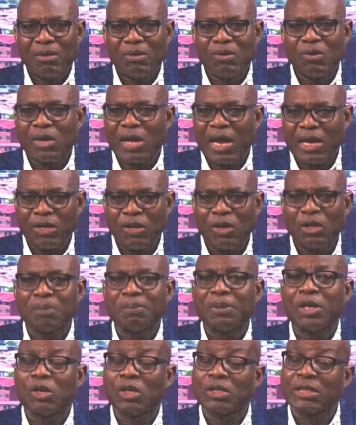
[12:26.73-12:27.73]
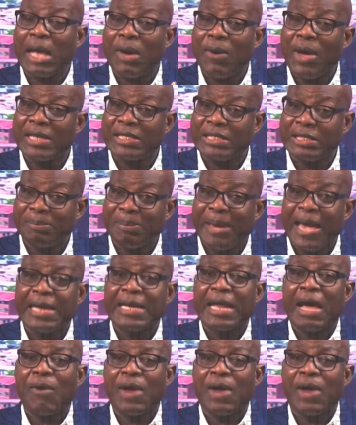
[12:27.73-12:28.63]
You cannot, because our demand,